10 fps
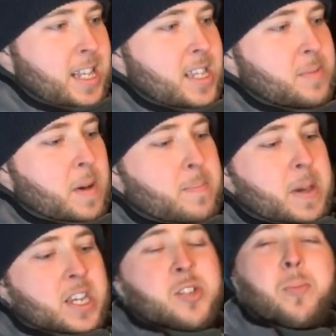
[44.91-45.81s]
This is my
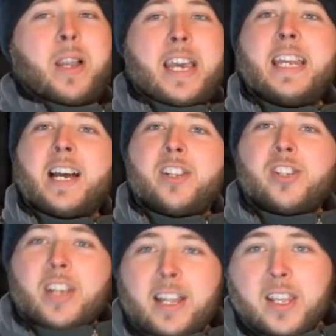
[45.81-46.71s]
biggest plane. I
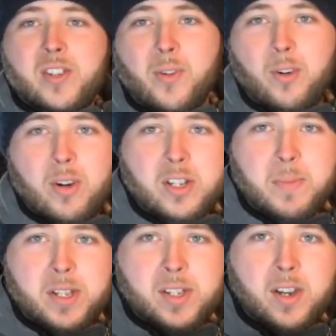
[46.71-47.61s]
just got this for
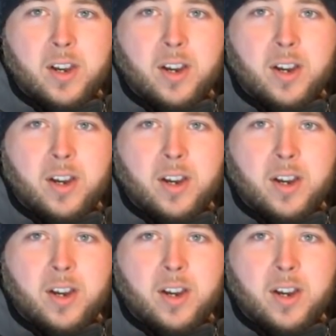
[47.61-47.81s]
Christmas